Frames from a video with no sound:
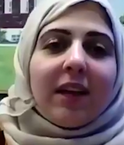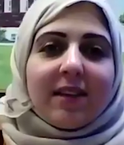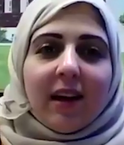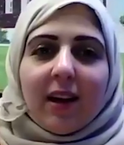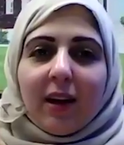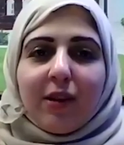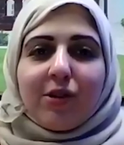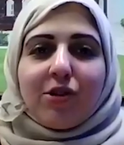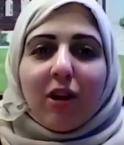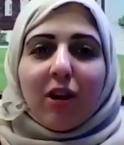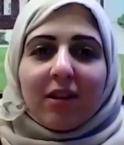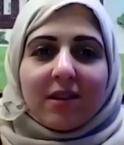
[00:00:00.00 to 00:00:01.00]
ta'ala.
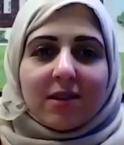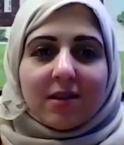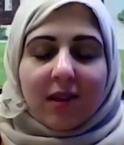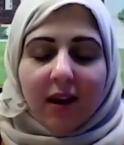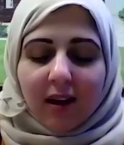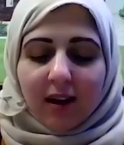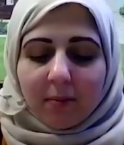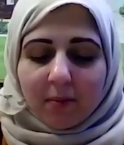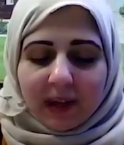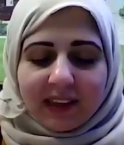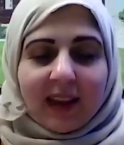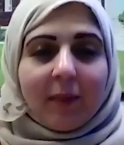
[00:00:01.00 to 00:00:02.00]
Inshallah this
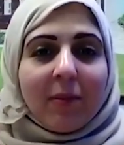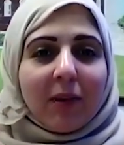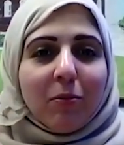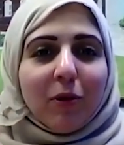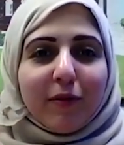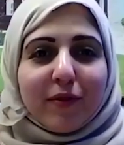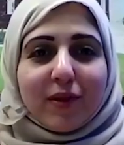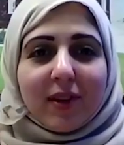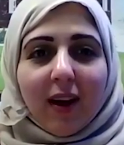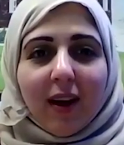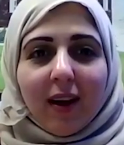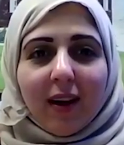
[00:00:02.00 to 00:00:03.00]
pandemic moves
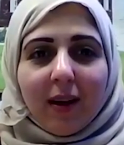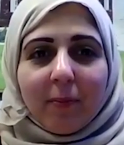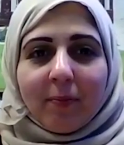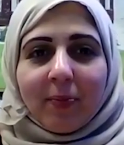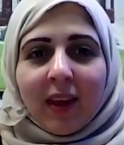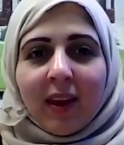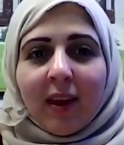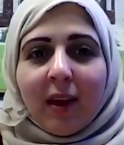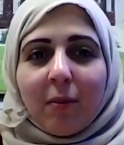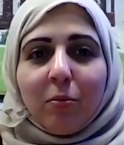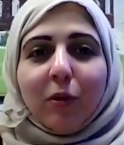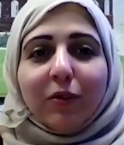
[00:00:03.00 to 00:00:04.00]

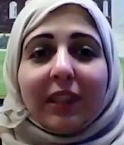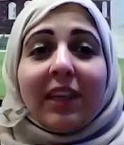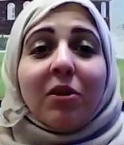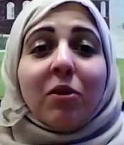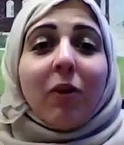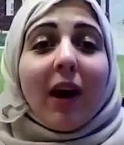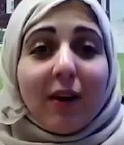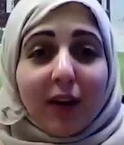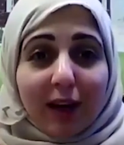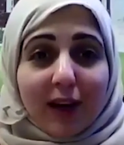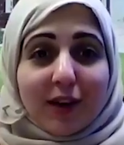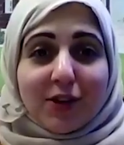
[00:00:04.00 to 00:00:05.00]
us in the right
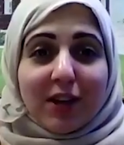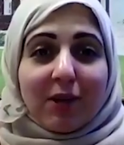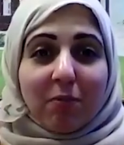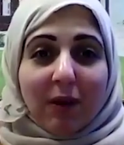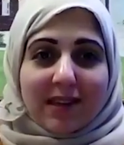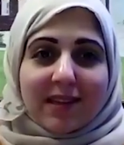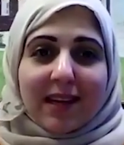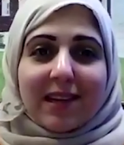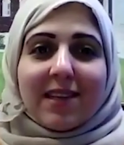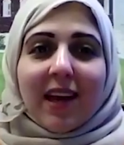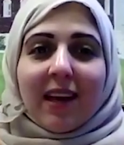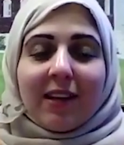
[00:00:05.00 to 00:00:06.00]
direction. It passes,
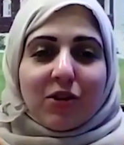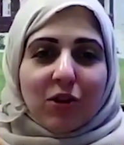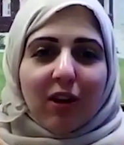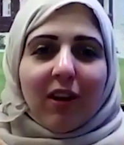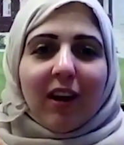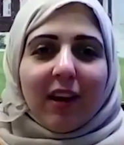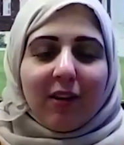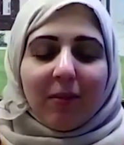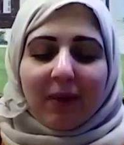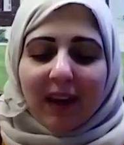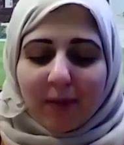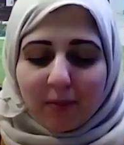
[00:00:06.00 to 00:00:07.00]
and inshallah you'll
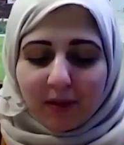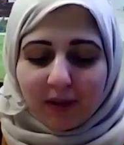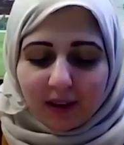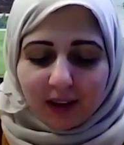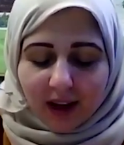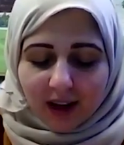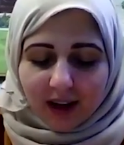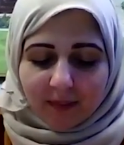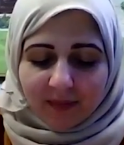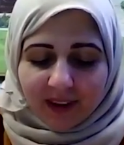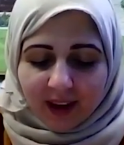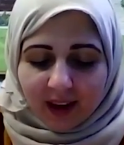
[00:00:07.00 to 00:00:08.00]
be able
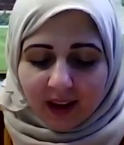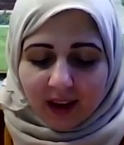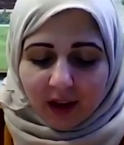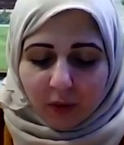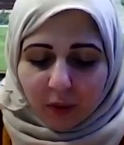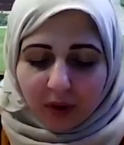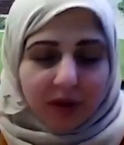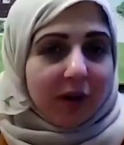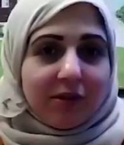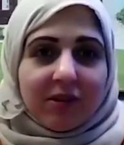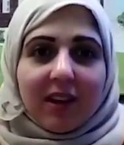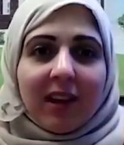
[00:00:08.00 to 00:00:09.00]
with your
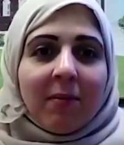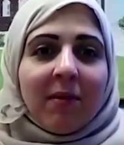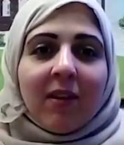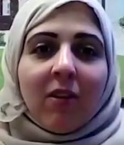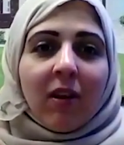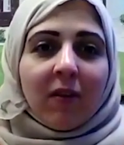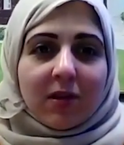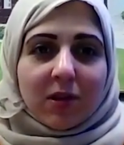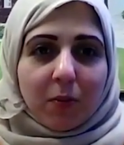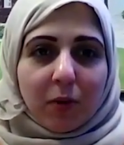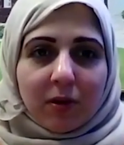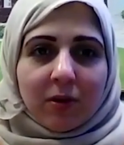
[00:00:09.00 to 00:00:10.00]
team and all of the
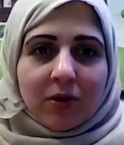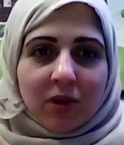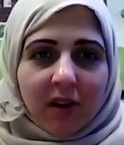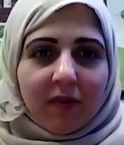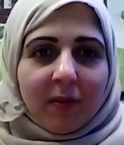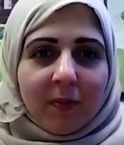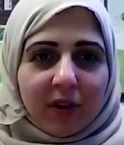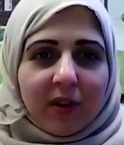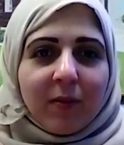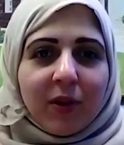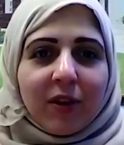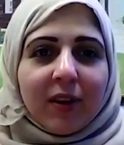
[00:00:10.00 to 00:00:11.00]
support, inshallah, from the
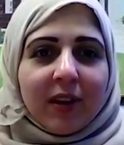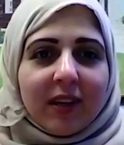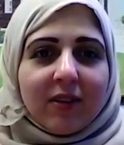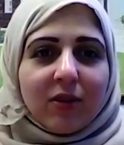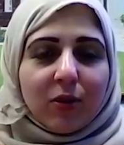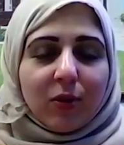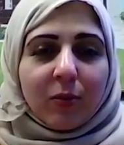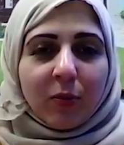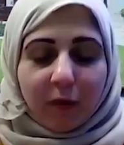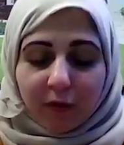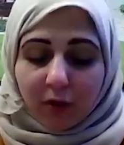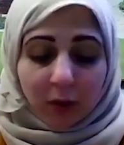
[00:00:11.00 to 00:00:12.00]
community to
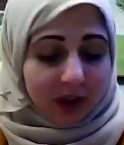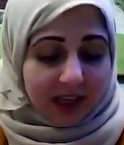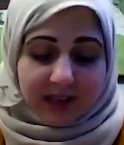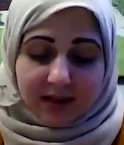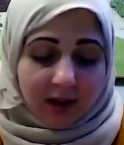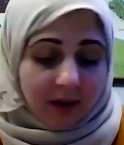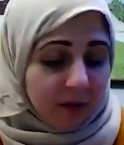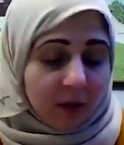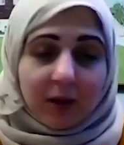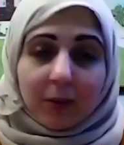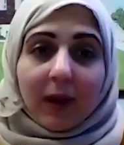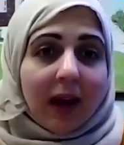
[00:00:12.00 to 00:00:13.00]
move forward, because
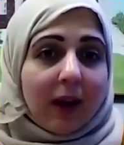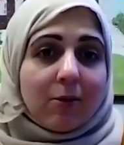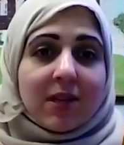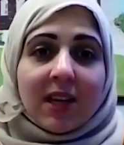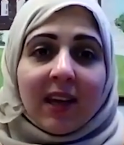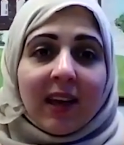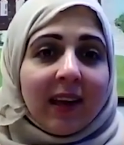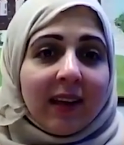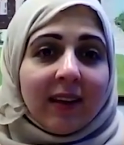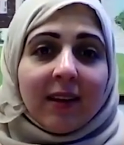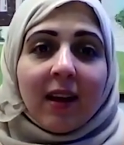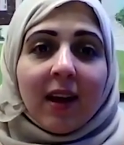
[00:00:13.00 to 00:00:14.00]
affordable housing and